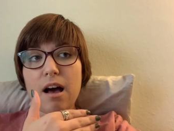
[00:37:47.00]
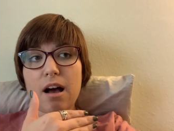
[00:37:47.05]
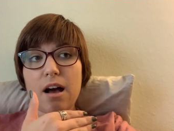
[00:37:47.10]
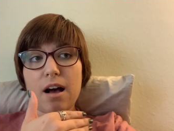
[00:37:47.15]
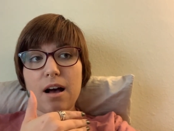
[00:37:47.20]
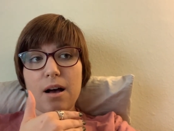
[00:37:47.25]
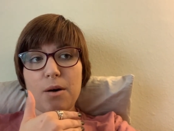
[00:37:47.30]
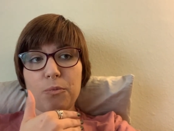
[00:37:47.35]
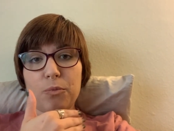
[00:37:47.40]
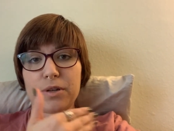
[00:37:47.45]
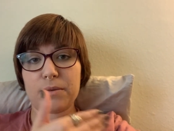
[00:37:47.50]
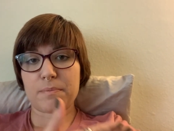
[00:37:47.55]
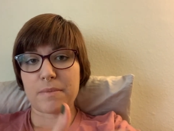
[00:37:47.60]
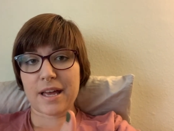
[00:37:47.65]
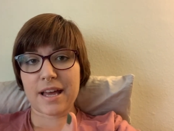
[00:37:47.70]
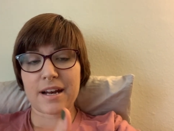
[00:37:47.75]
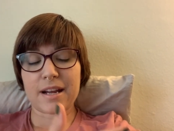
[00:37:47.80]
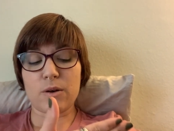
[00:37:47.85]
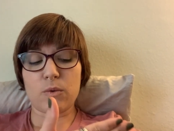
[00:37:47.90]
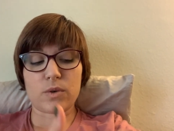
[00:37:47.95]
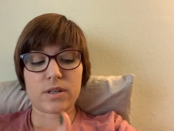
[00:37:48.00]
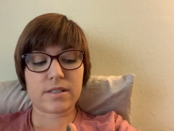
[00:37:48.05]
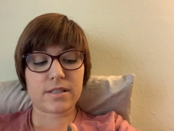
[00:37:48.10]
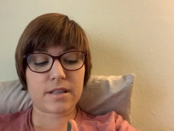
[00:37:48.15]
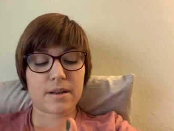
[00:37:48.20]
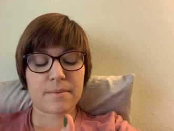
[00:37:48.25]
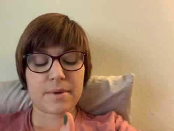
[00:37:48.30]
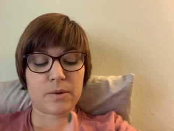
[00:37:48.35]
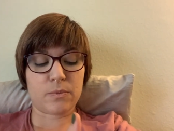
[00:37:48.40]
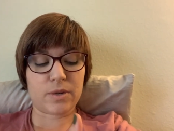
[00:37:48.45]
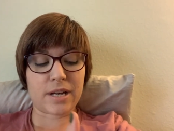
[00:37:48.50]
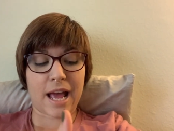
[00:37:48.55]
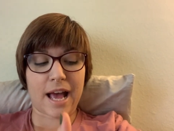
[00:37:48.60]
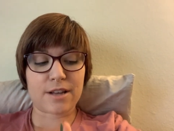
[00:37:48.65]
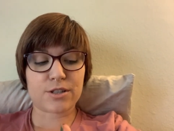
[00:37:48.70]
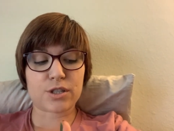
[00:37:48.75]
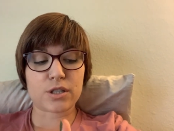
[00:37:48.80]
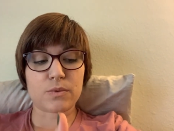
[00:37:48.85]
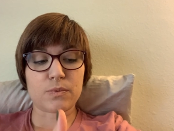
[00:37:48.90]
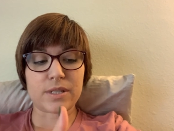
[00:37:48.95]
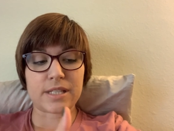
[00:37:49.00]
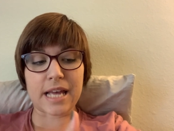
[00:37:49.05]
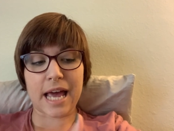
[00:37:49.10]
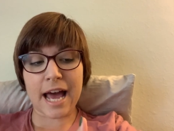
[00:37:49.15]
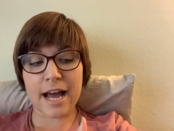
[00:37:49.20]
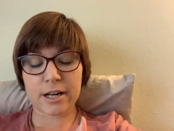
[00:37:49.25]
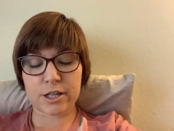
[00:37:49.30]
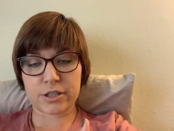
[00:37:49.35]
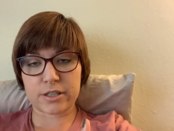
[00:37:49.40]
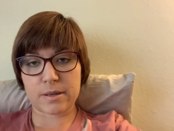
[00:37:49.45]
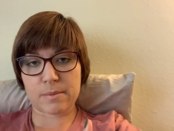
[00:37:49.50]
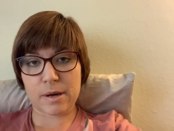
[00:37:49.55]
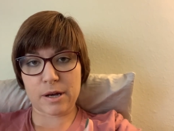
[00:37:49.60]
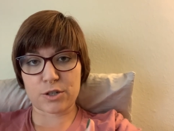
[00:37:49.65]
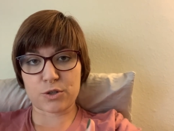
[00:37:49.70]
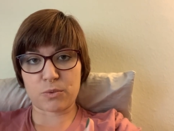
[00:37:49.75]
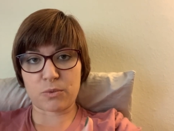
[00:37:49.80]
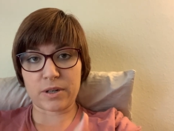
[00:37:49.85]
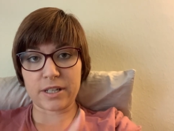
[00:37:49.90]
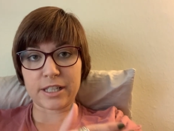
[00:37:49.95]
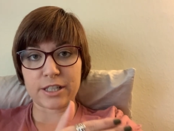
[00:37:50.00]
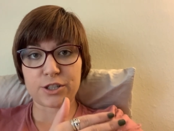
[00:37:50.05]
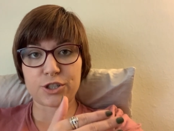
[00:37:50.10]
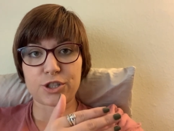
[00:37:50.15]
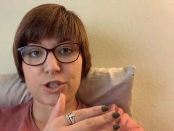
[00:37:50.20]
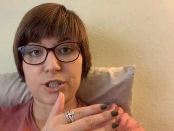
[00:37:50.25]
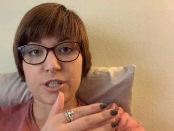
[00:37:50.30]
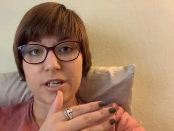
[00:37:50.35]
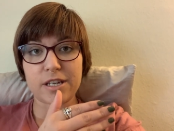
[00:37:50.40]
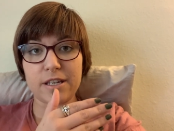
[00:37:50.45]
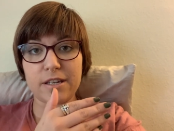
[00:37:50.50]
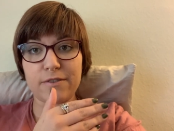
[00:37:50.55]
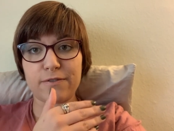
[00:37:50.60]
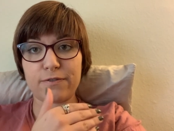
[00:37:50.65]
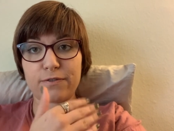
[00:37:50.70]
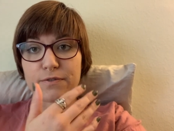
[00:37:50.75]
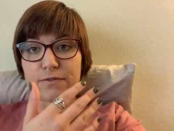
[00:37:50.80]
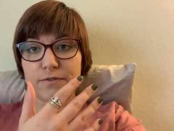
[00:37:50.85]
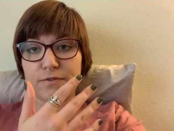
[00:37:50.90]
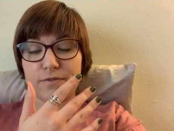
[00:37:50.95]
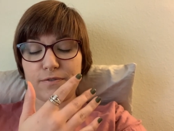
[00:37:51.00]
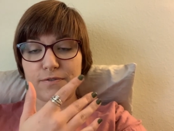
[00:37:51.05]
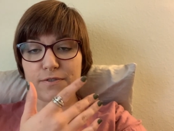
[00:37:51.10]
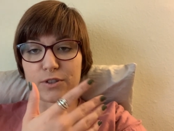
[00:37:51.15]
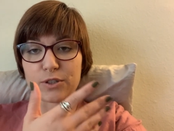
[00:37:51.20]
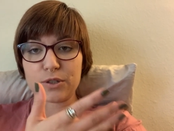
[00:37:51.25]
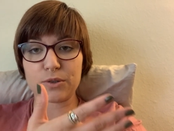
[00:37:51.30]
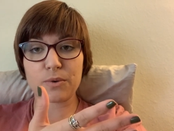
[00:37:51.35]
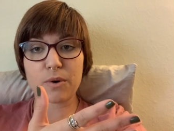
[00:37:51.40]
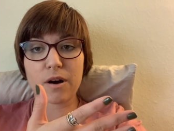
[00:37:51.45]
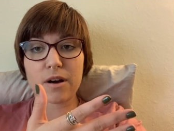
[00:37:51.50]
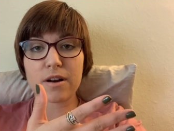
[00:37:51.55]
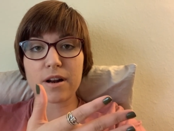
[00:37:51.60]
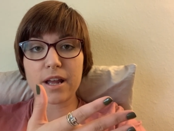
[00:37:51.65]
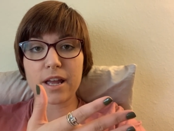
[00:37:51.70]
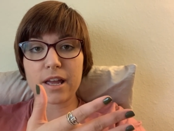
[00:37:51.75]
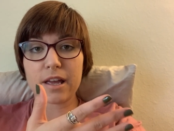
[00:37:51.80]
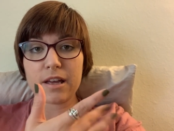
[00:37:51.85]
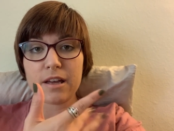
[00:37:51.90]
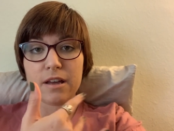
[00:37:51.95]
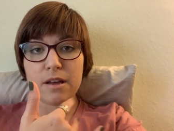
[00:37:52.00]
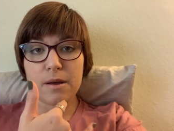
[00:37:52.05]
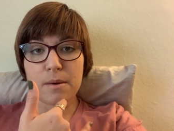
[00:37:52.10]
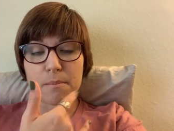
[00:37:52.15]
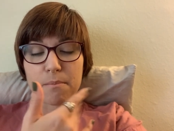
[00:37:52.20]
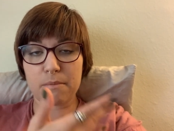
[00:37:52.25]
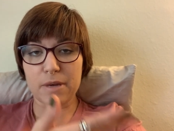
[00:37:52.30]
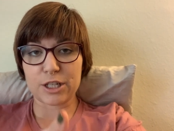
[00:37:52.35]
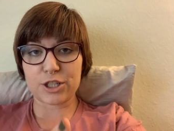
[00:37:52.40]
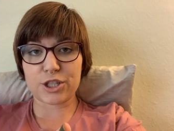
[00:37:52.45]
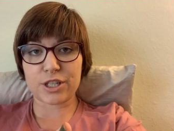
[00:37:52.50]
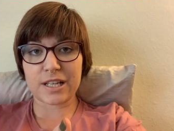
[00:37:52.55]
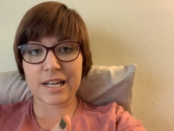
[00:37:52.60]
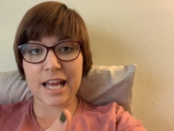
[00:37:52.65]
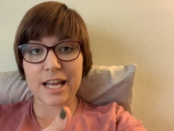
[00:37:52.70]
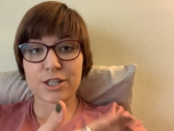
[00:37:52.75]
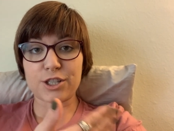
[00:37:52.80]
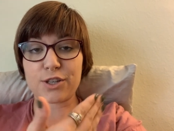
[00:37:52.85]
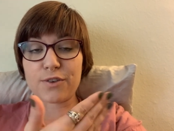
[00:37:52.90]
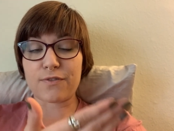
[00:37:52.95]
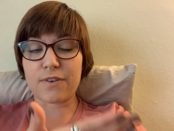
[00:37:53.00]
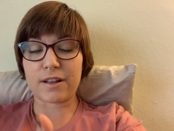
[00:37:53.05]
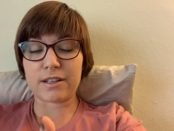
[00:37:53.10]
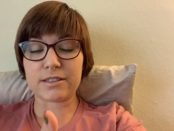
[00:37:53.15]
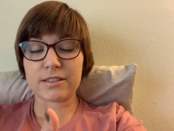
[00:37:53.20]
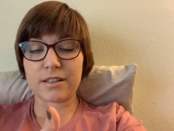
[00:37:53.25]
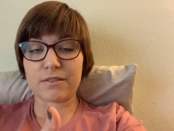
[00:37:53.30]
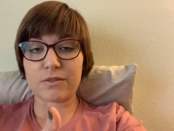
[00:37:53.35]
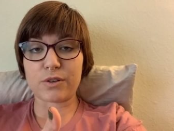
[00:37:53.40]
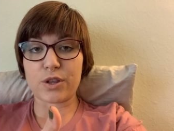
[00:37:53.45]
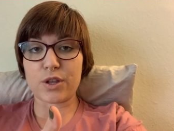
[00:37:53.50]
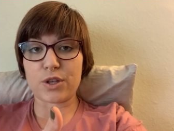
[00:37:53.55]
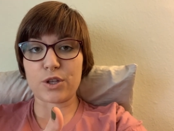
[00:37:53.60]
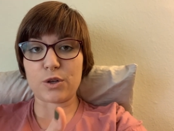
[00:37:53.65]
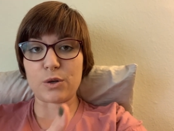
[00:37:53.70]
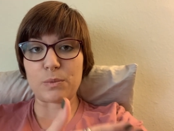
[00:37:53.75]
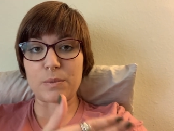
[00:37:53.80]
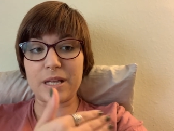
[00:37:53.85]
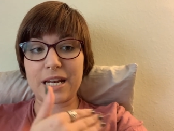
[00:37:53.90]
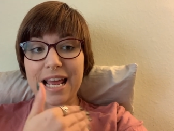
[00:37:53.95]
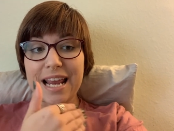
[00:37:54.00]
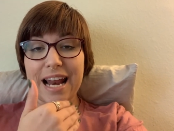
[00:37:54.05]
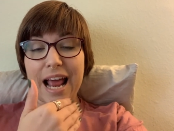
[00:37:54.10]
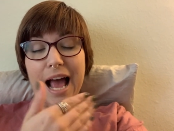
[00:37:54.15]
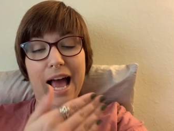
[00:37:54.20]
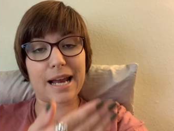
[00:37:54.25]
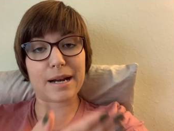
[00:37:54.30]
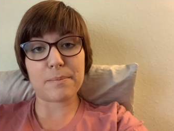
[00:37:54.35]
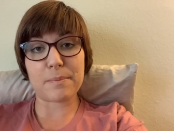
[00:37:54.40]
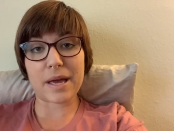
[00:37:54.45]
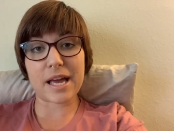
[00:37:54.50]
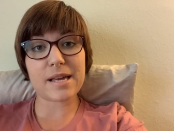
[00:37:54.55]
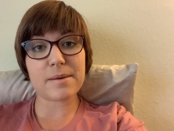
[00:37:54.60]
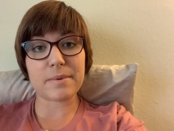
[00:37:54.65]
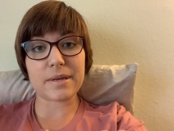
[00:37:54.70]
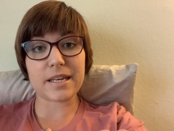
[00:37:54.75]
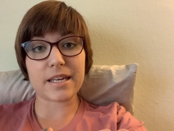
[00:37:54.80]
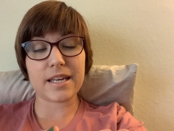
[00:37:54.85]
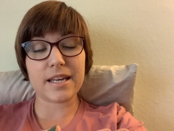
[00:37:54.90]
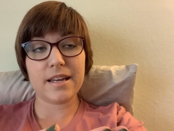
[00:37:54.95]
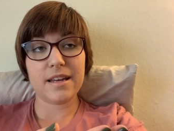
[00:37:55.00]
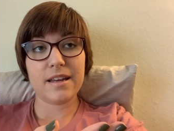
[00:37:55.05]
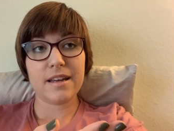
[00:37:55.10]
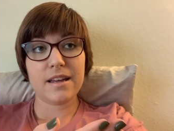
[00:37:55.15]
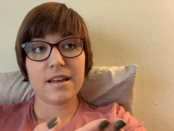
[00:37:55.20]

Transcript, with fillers: Um, when Manon was, I mean, when Asterin was actually about 20, she flew on a mission and she fell in love with a human and had a baby